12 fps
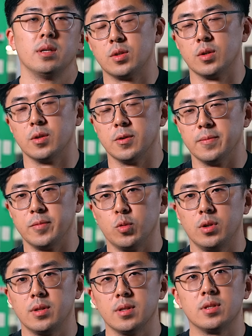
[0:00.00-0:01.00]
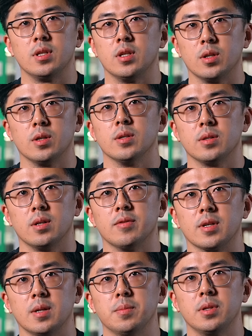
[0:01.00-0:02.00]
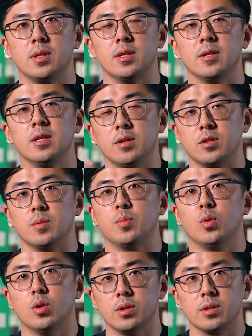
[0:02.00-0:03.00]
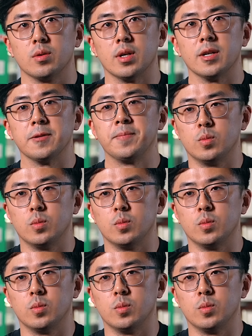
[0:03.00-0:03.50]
So when you're the CEO of a company, there's a board, right?